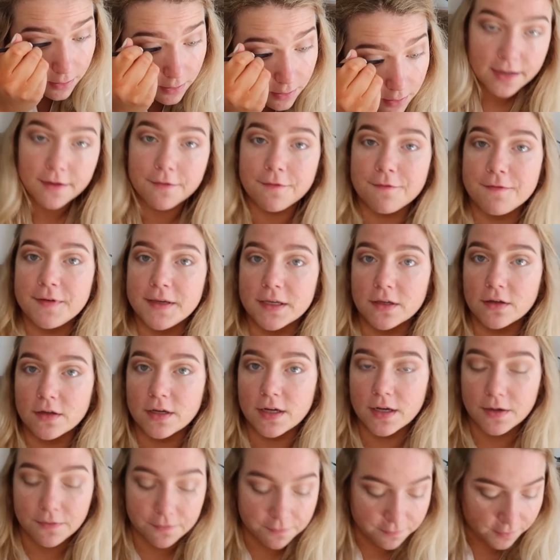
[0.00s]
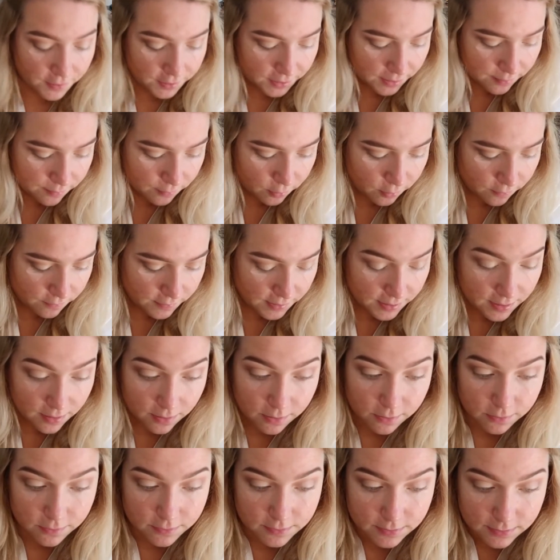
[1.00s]
Like a feel-good funny movie
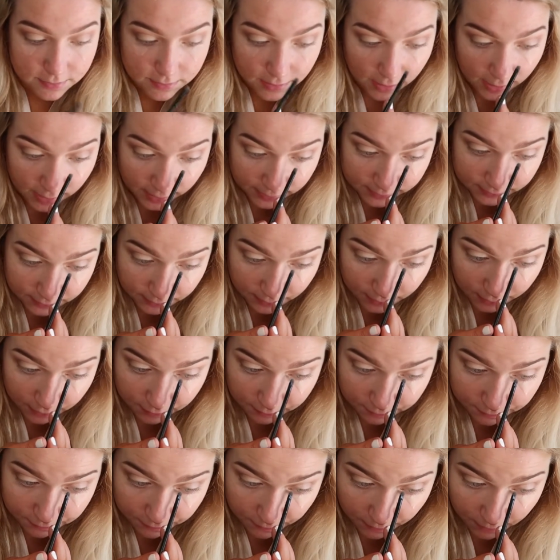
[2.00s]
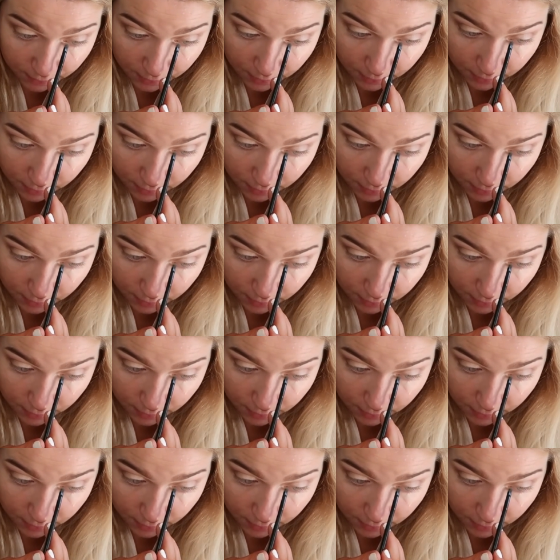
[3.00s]
goes, I love